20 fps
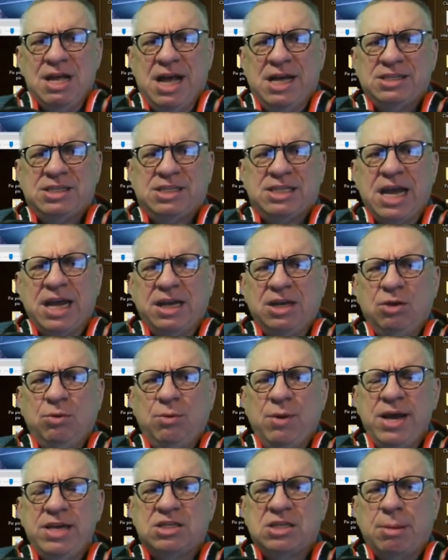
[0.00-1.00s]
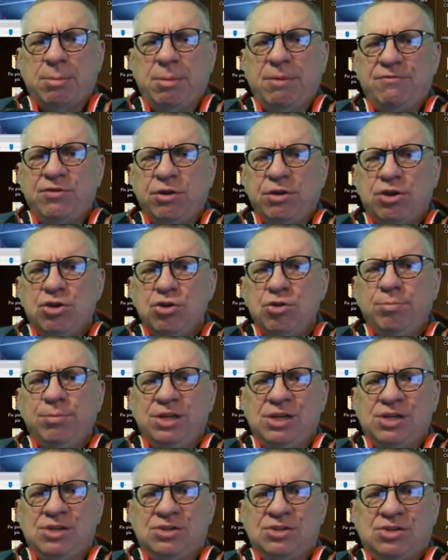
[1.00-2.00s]
has taken away some of your
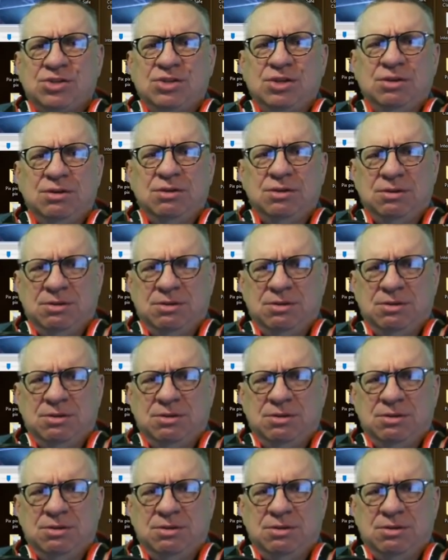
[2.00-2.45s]
humanness.